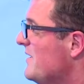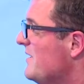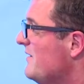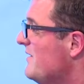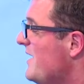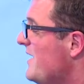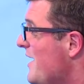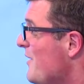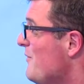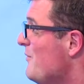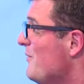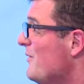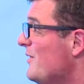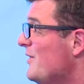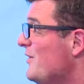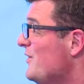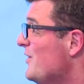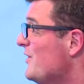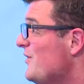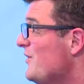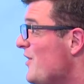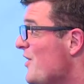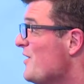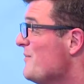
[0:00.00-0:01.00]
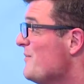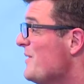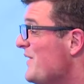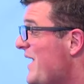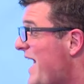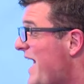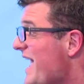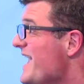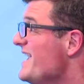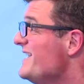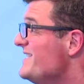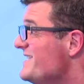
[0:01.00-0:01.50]
Now you're talking about
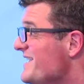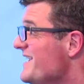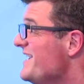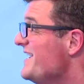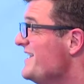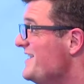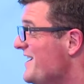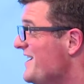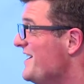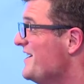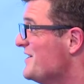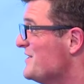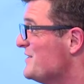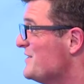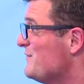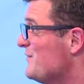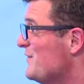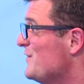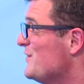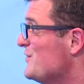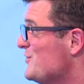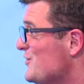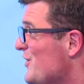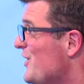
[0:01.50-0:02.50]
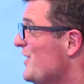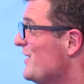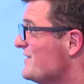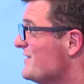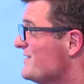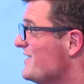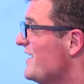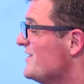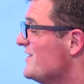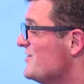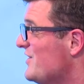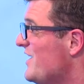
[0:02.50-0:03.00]
18 years for a
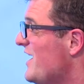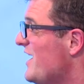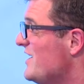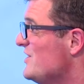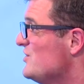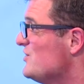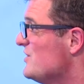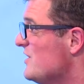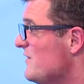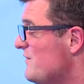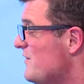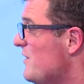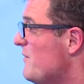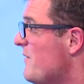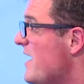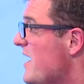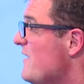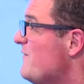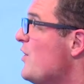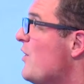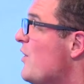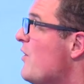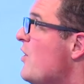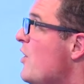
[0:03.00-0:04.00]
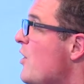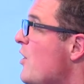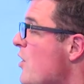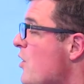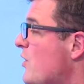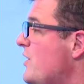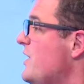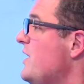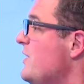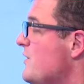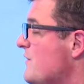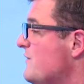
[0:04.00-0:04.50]
child's education if you're if you're
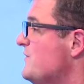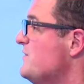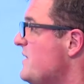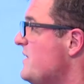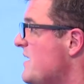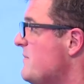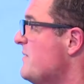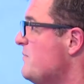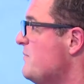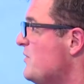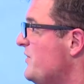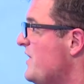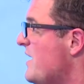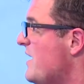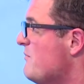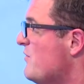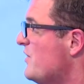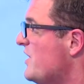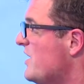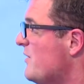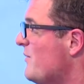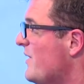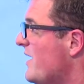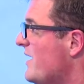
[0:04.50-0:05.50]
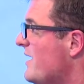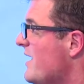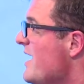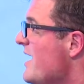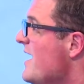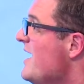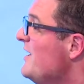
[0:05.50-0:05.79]
lucky enough to be able to put that money away.